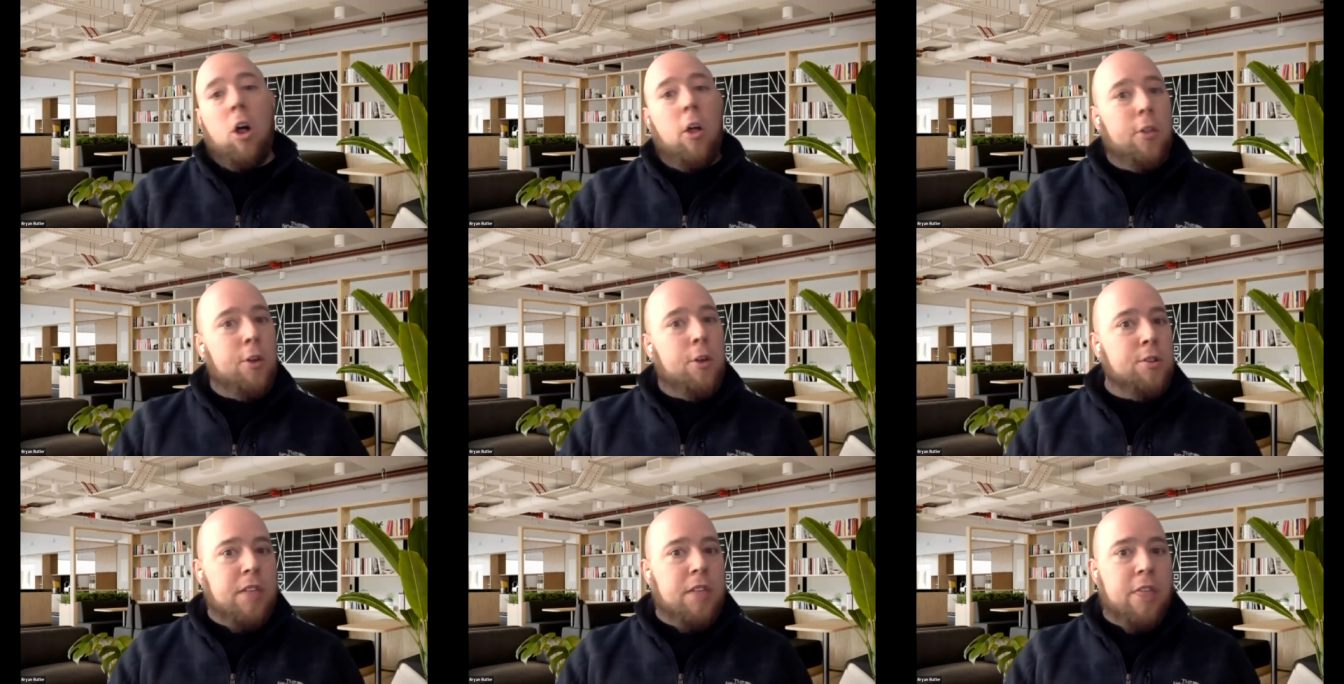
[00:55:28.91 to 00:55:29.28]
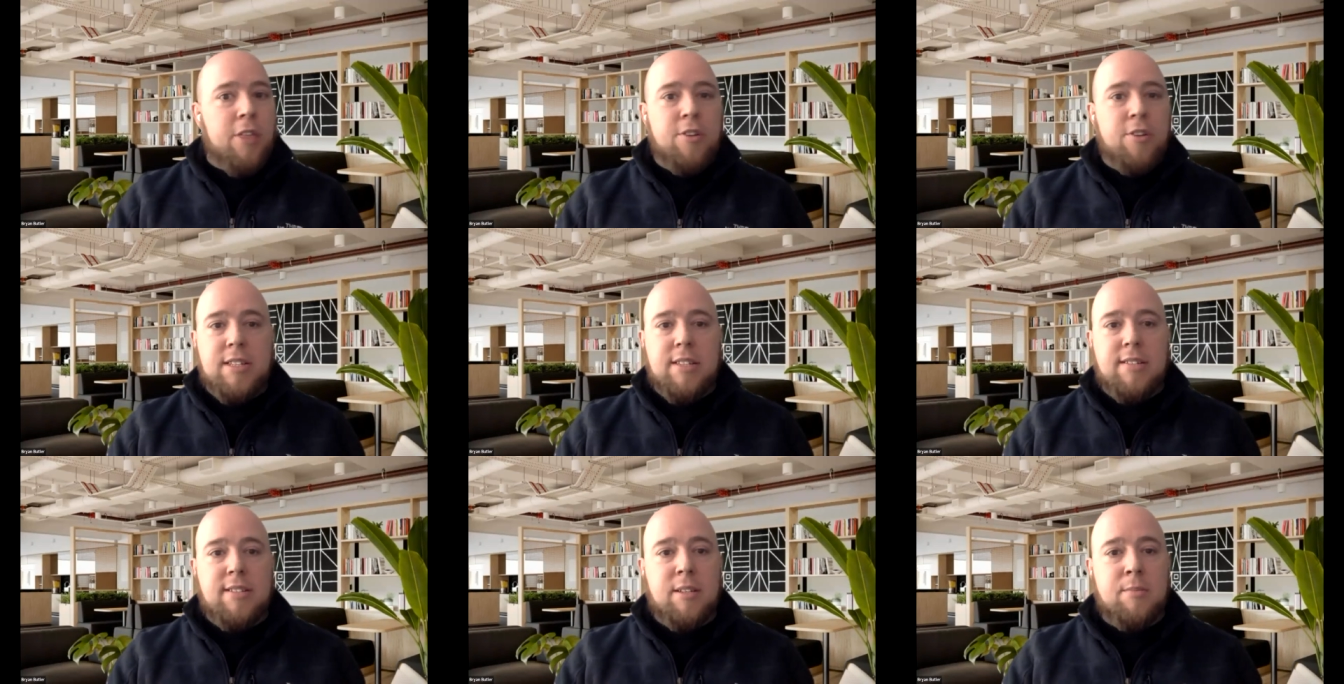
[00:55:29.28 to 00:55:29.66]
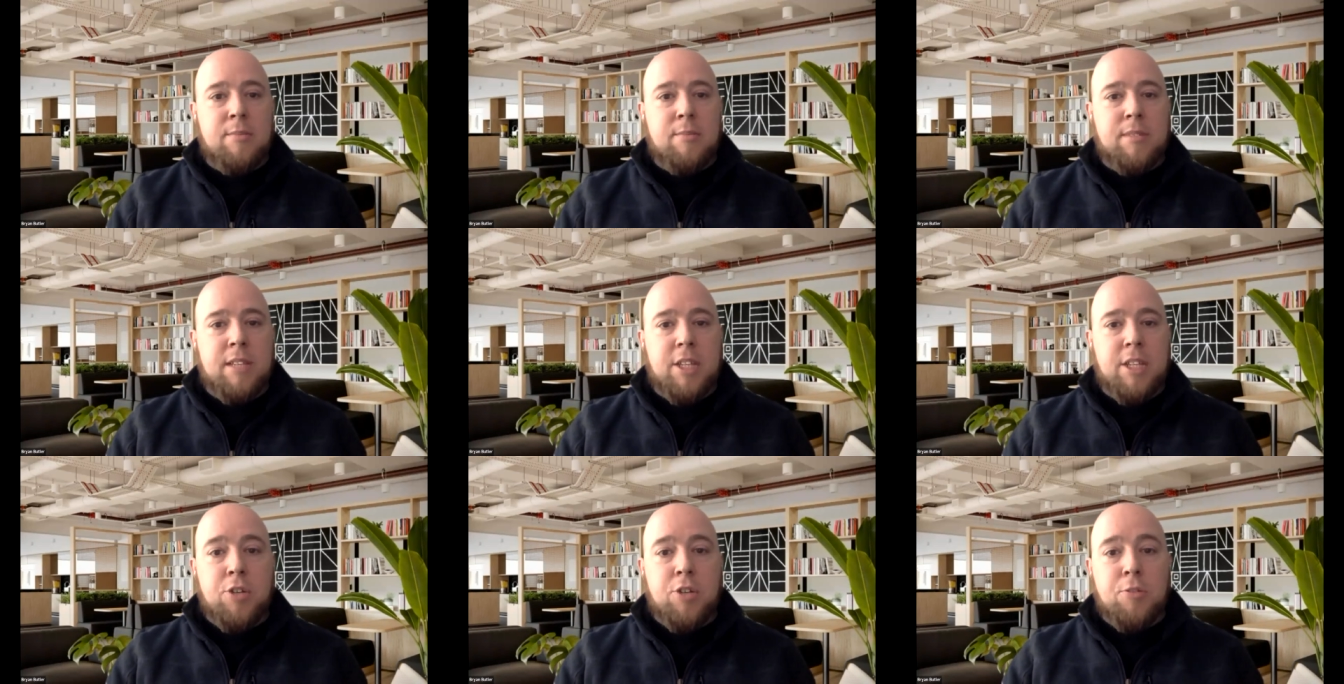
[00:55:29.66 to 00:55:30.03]
and all
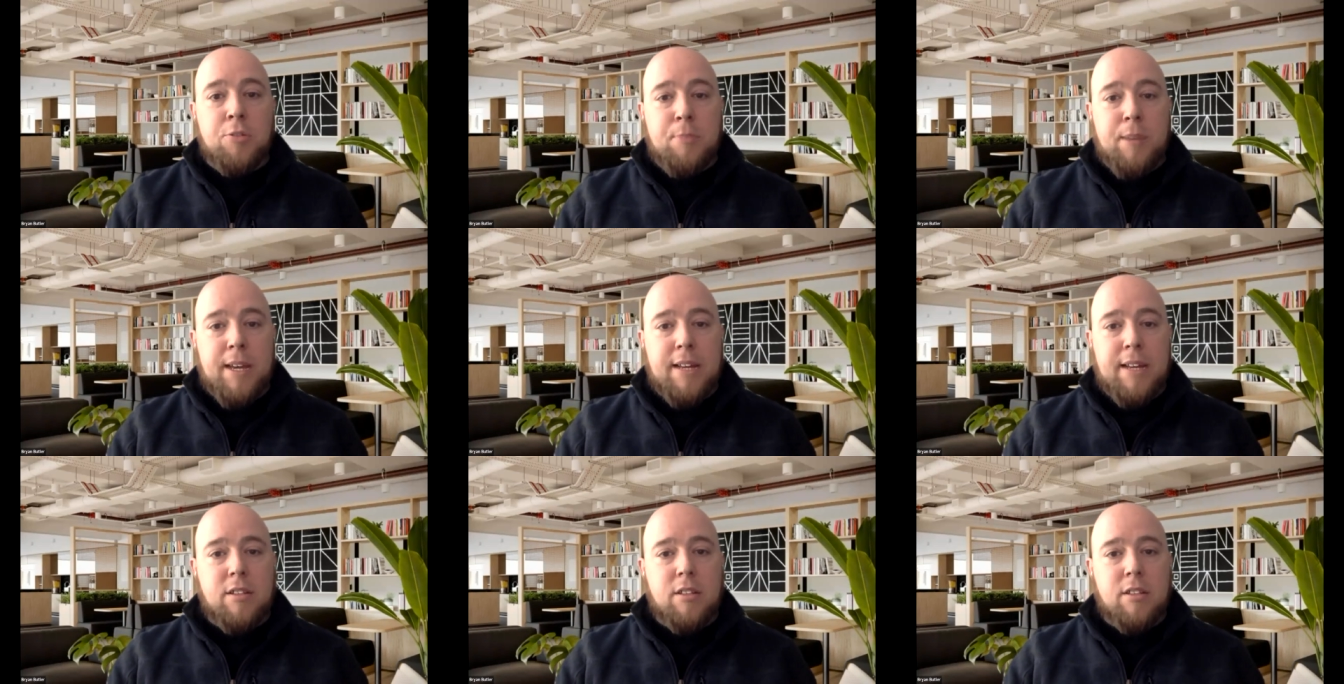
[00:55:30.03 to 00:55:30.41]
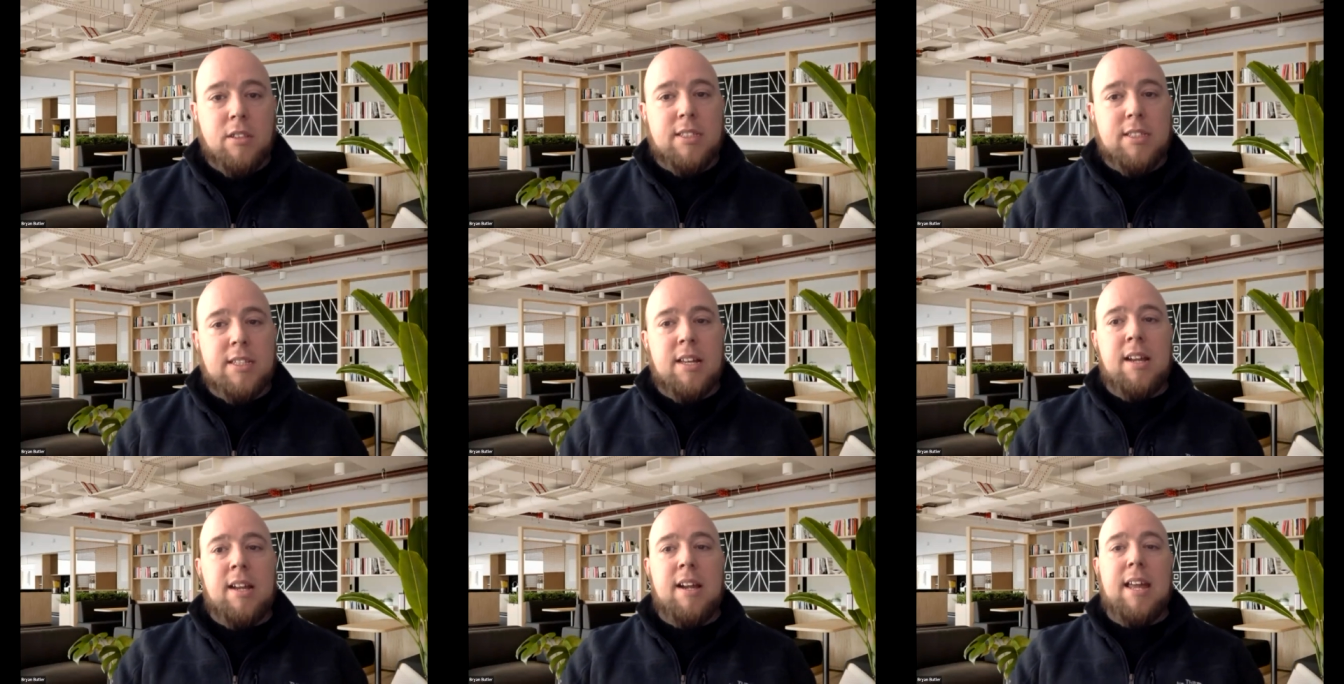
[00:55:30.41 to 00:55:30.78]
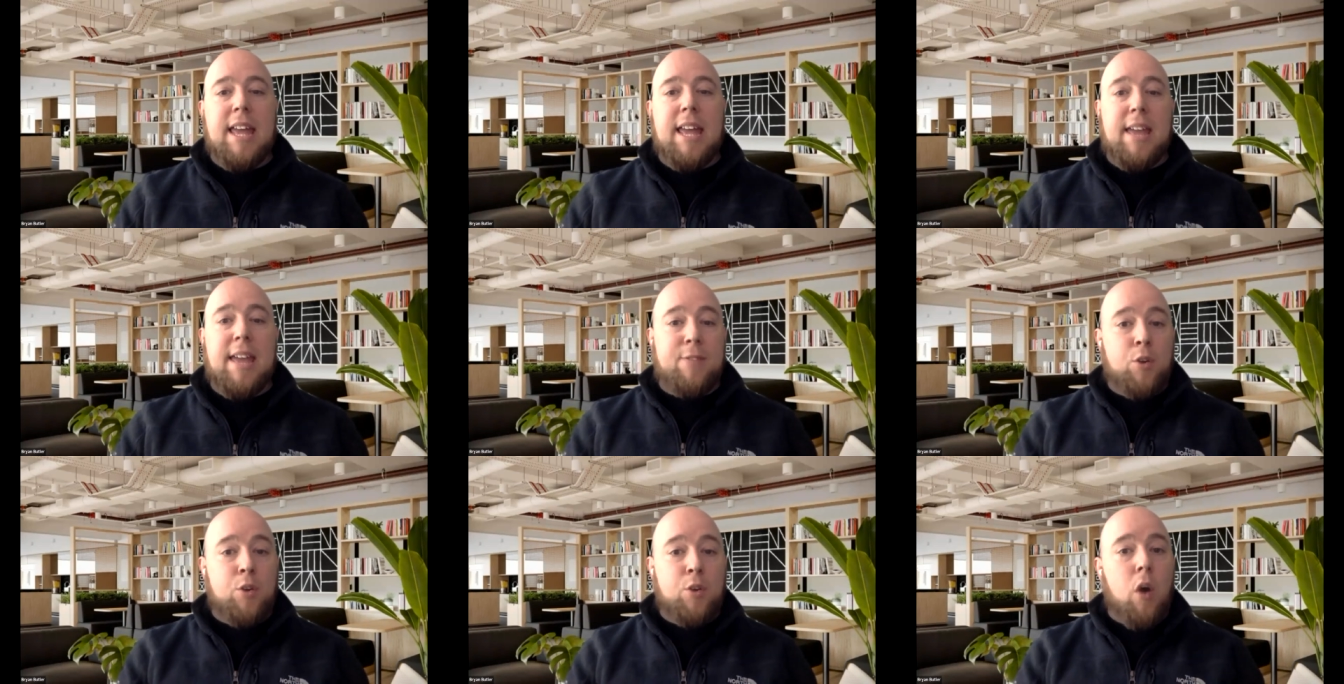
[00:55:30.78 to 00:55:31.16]
those other systems that use
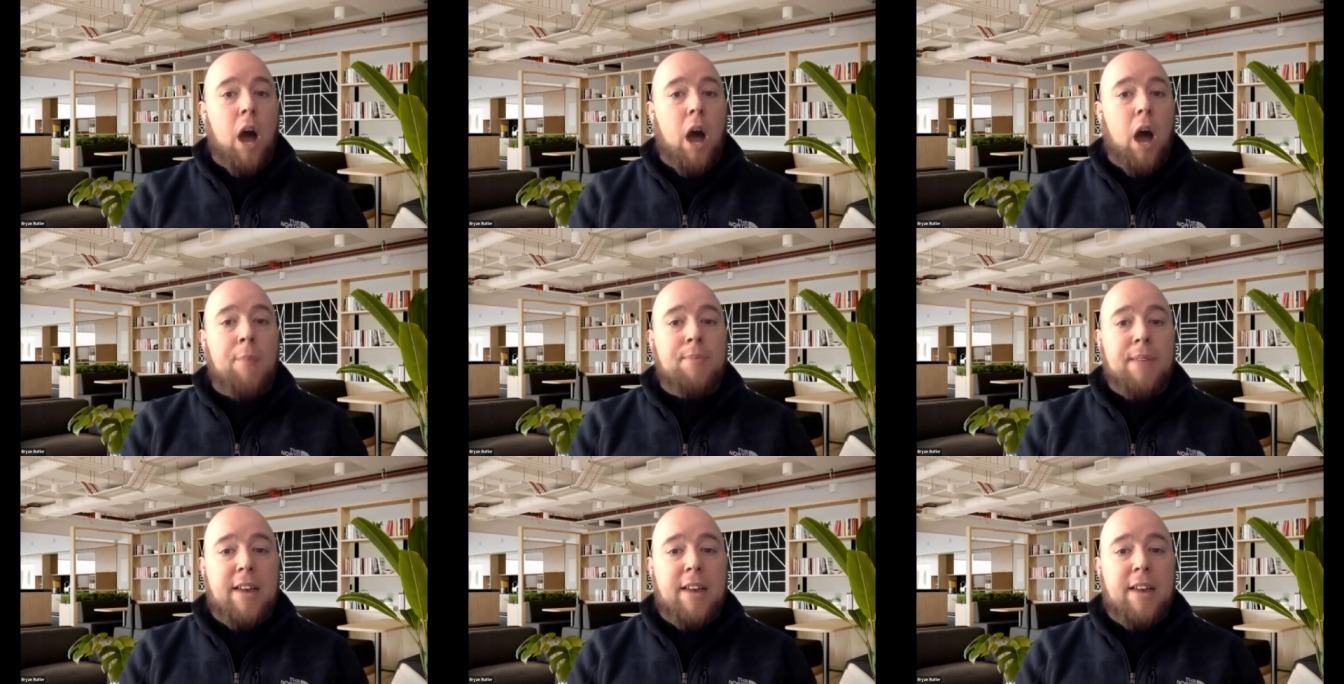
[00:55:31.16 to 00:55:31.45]
pixels,